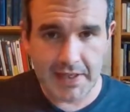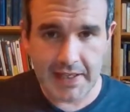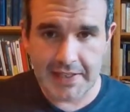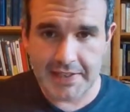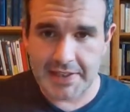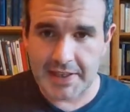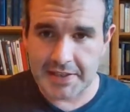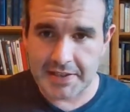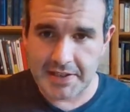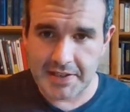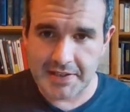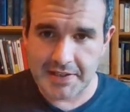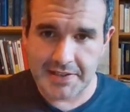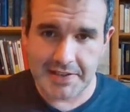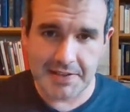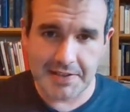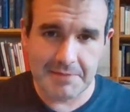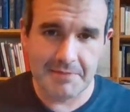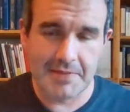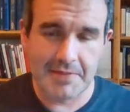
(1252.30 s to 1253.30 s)
It's
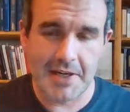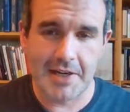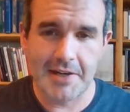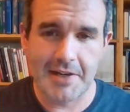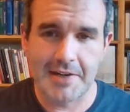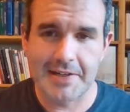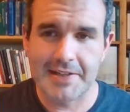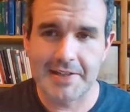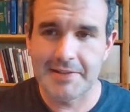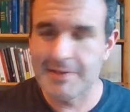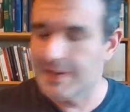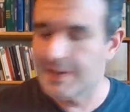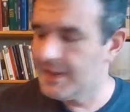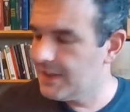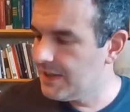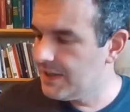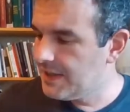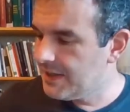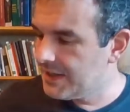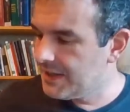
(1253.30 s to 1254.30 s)
excellent.
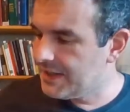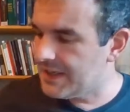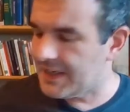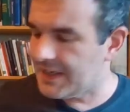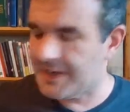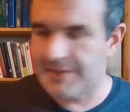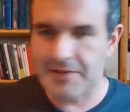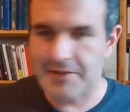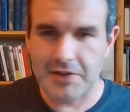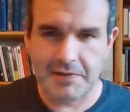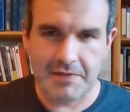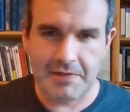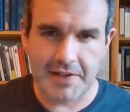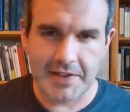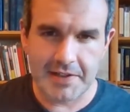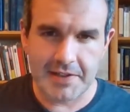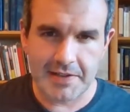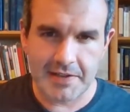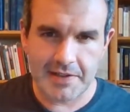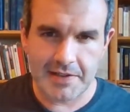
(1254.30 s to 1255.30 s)
Get it if you can
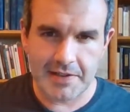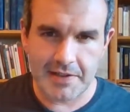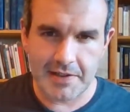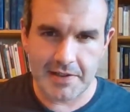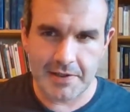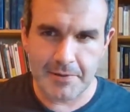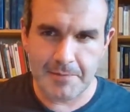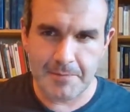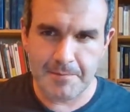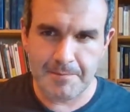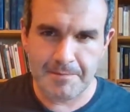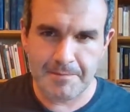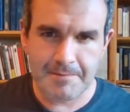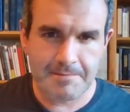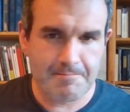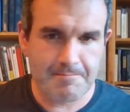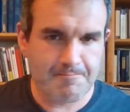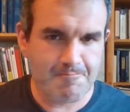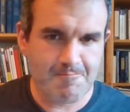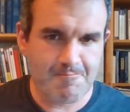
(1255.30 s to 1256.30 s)
find it. And
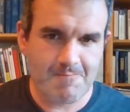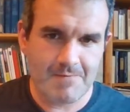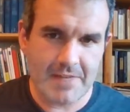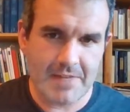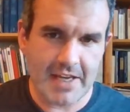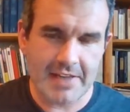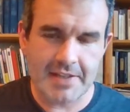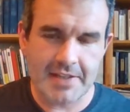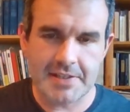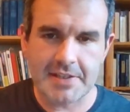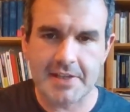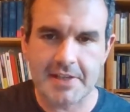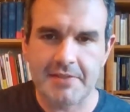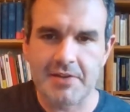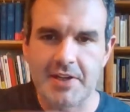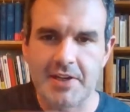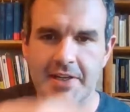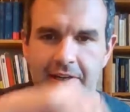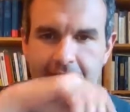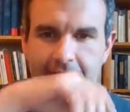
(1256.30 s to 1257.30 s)
that's kind of
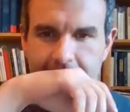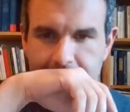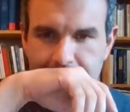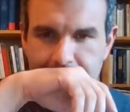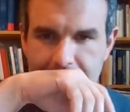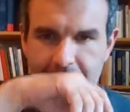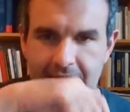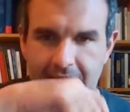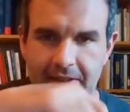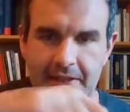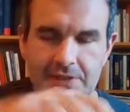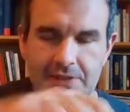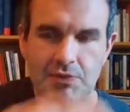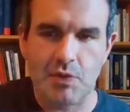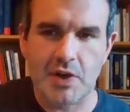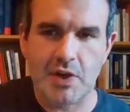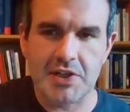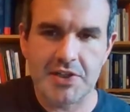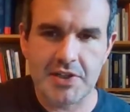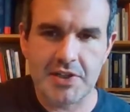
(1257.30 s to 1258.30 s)
all I got. Thanks for
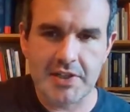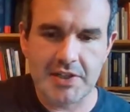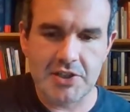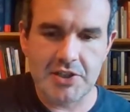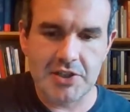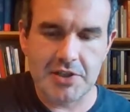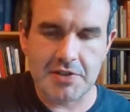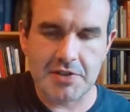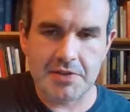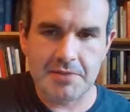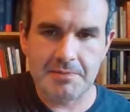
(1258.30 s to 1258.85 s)
watching and cheers.